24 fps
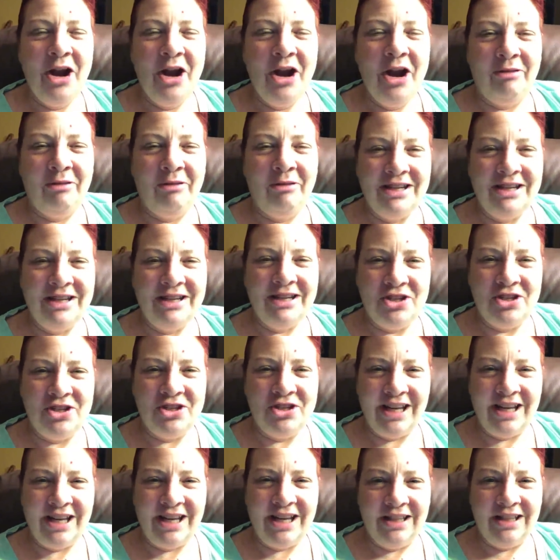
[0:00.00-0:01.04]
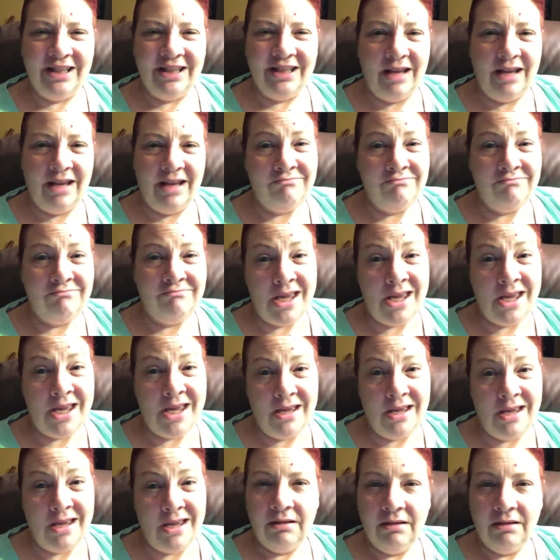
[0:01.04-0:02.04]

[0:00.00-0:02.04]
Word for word: Rhonda, did you say it like that? Meh.